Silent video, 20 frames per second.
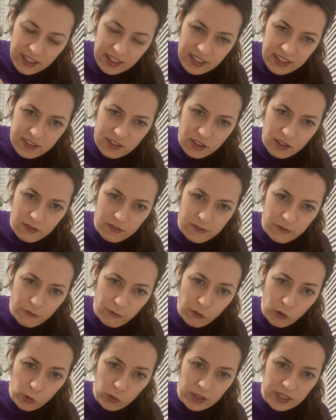is you have
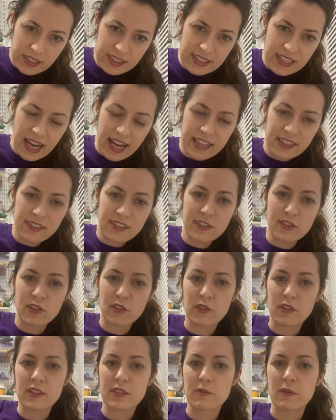4 sides to do
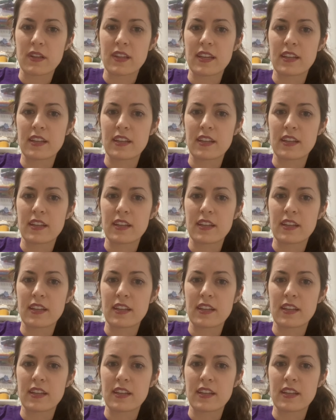this with.